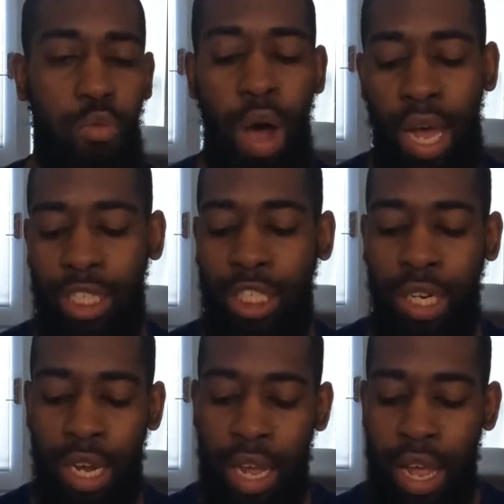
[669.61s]
watch.
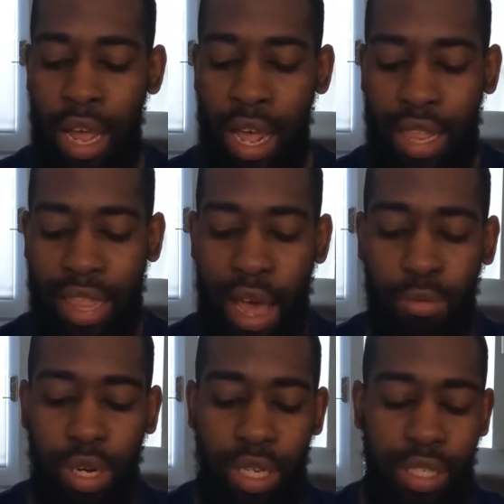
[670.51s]
That
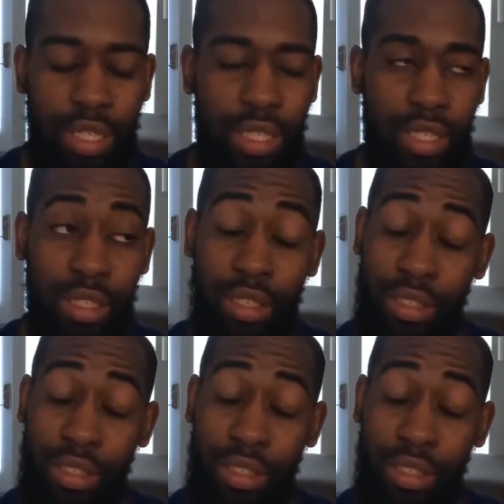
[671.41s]
was